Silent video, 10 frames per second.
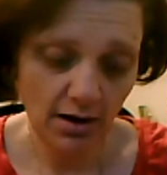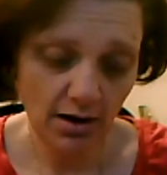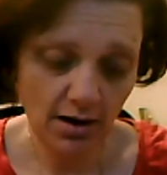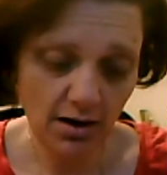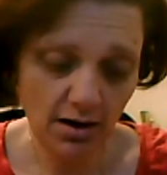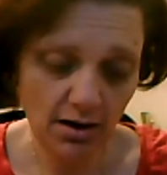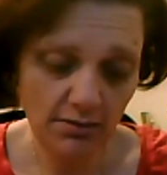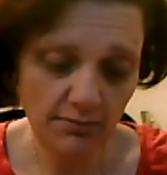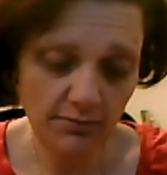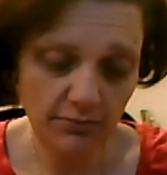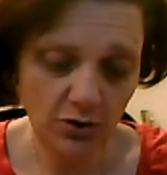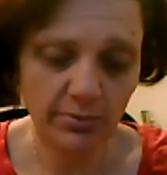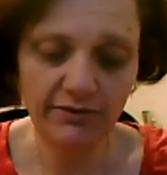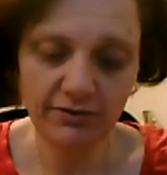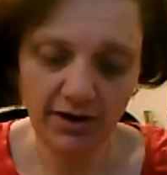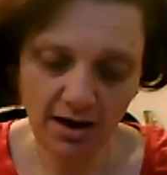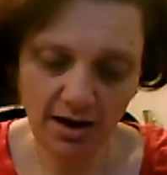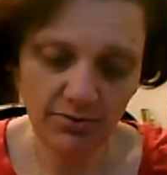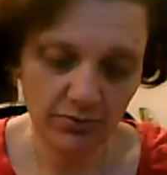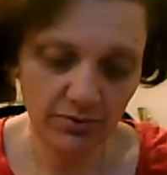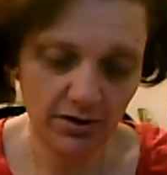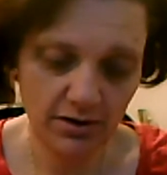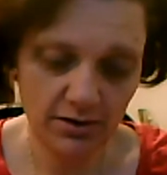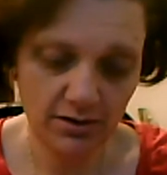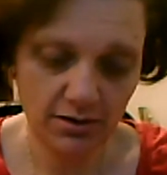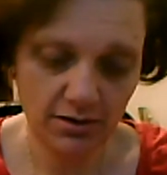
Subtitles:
Nobody ever came to it.